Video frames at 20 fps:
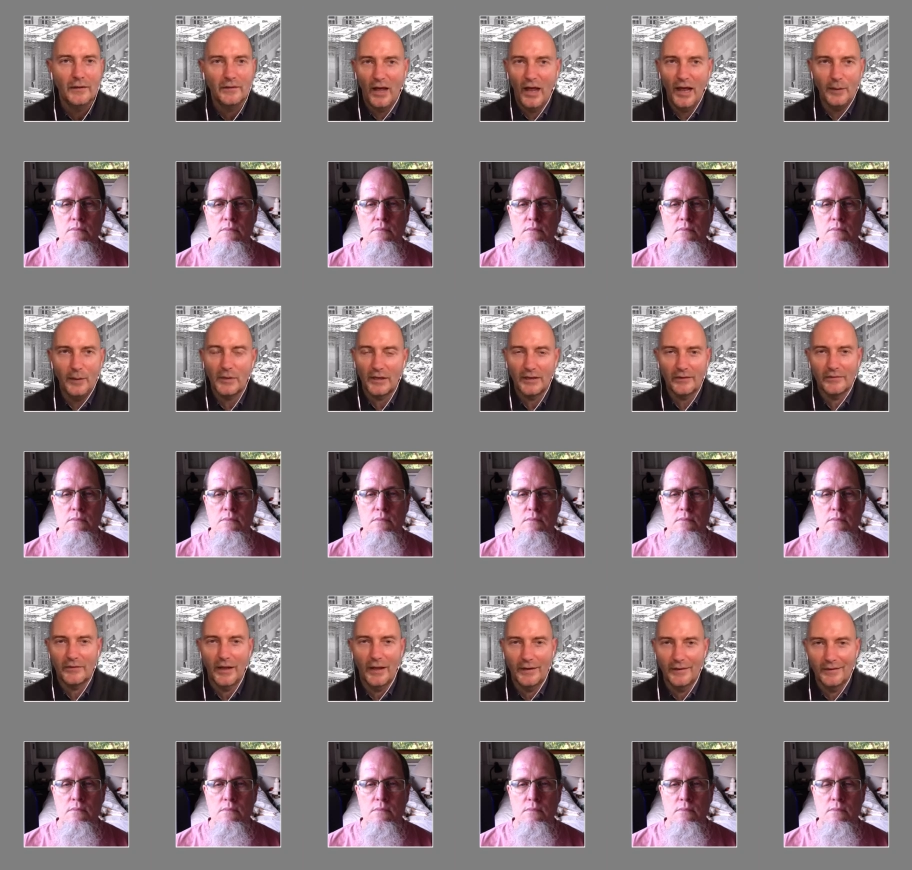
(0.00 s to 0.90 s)
Speaker 1: timeless
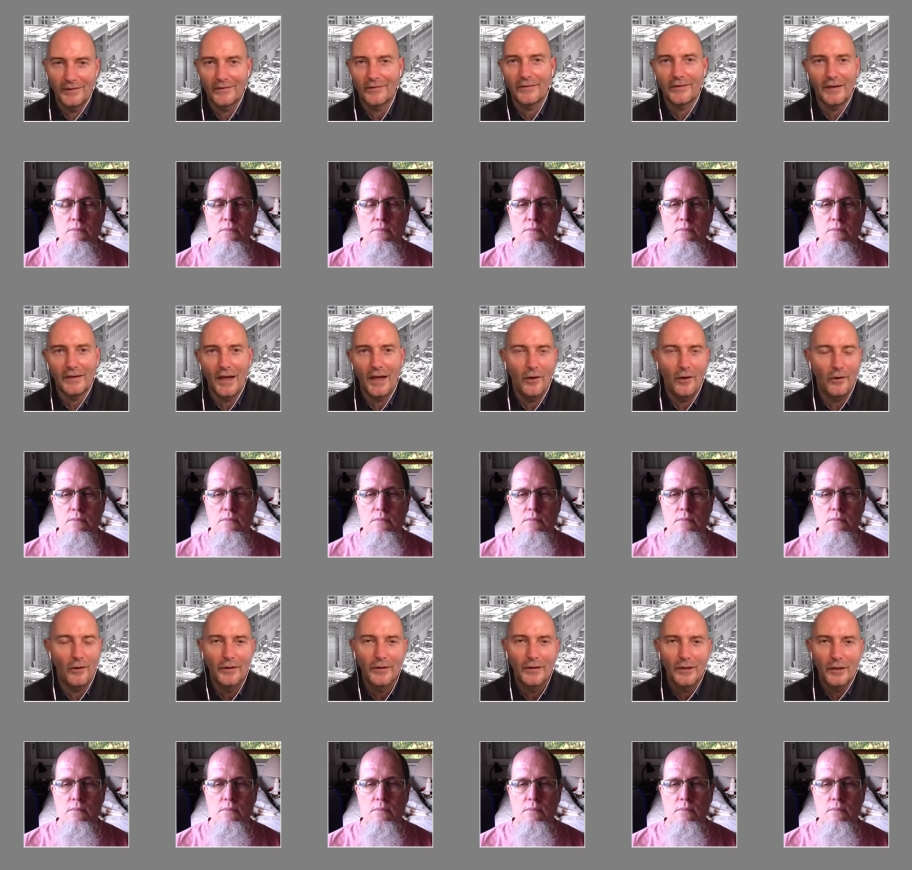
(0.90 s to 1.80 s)
that is and
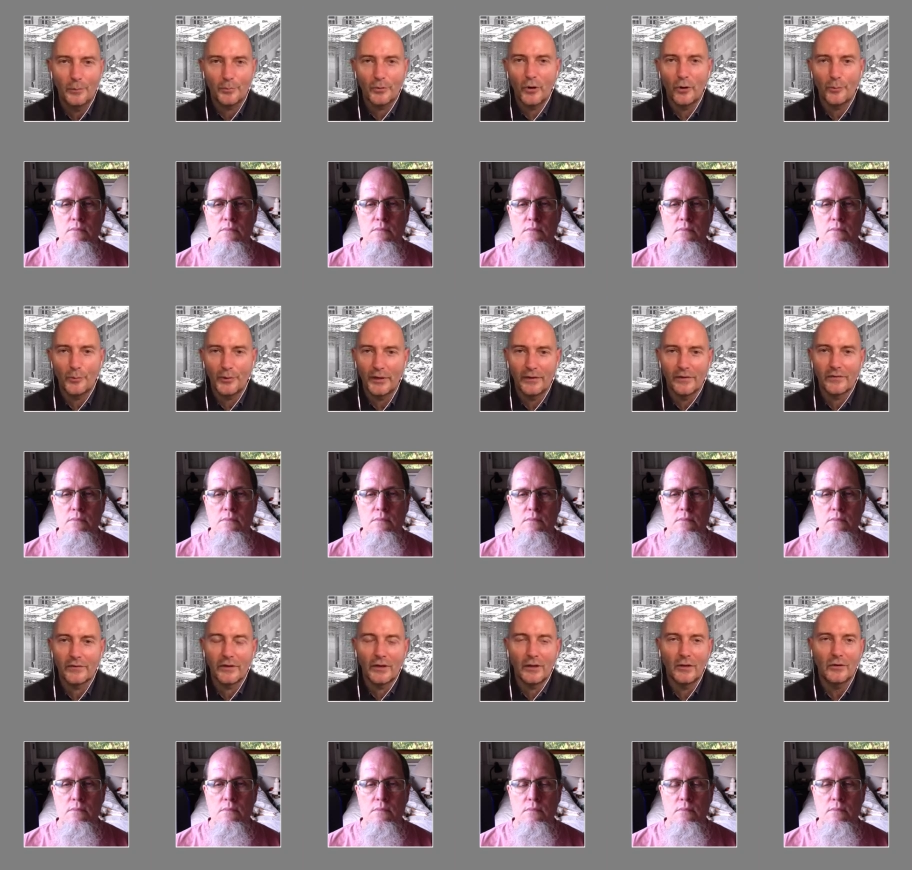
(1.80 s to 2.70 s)
how appropriate it
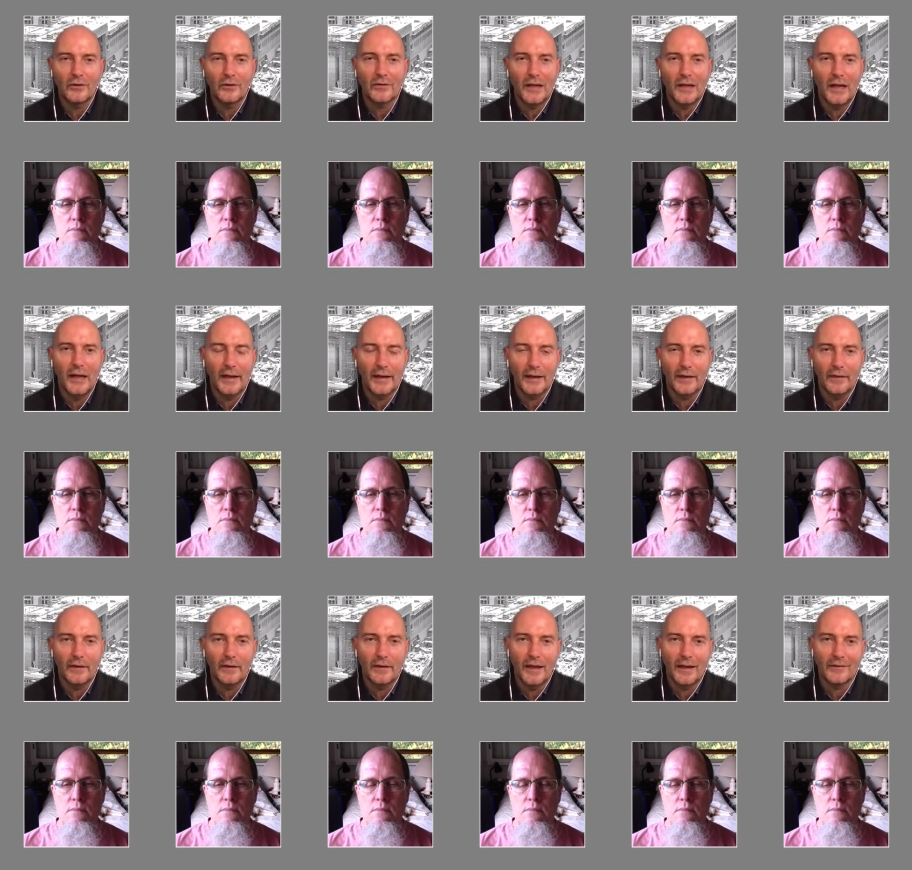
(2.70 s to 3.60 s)
still looks like. And the
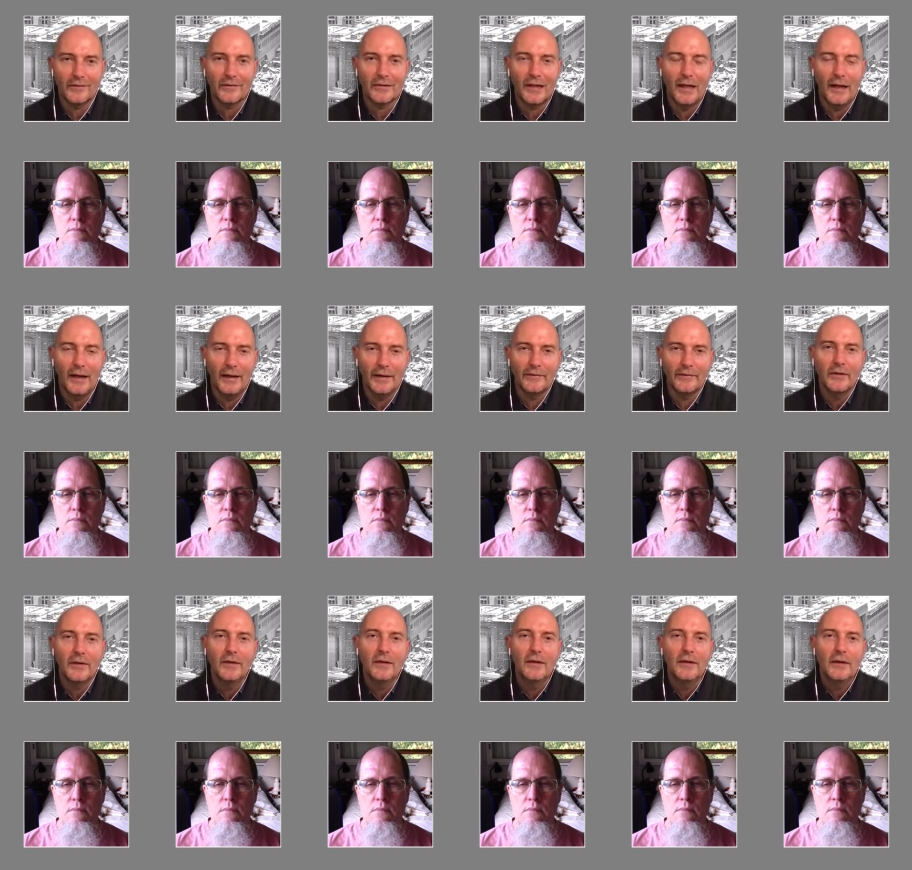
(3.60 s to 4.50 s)
next slide
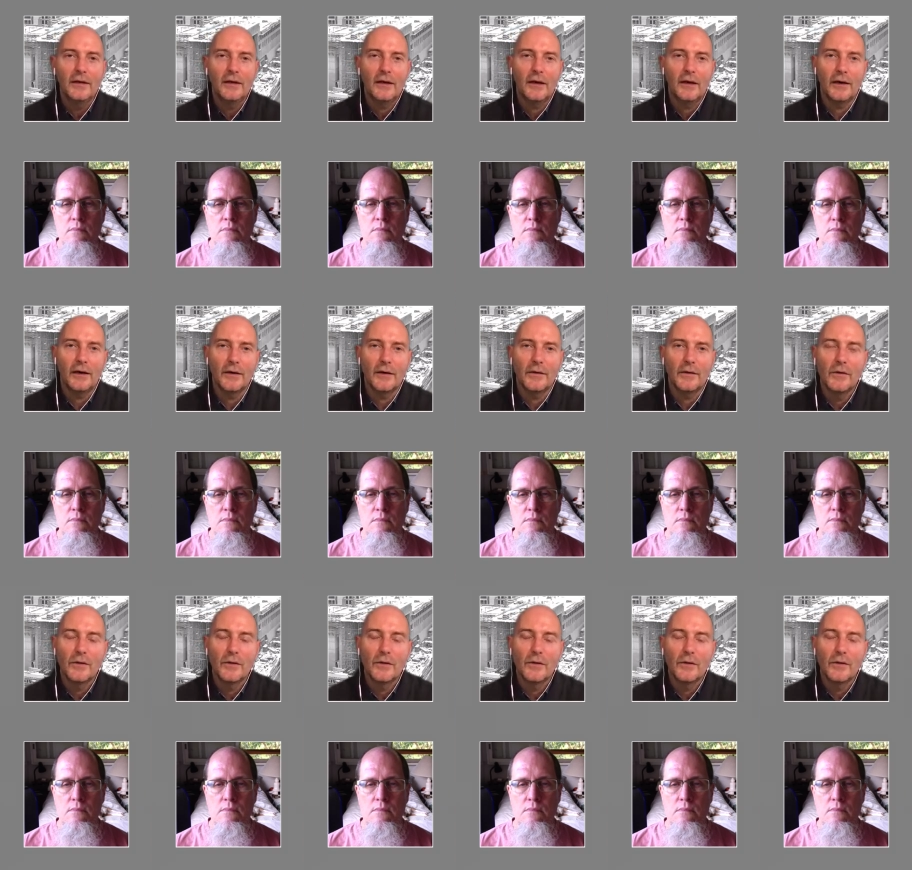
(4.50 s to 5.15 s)
uh,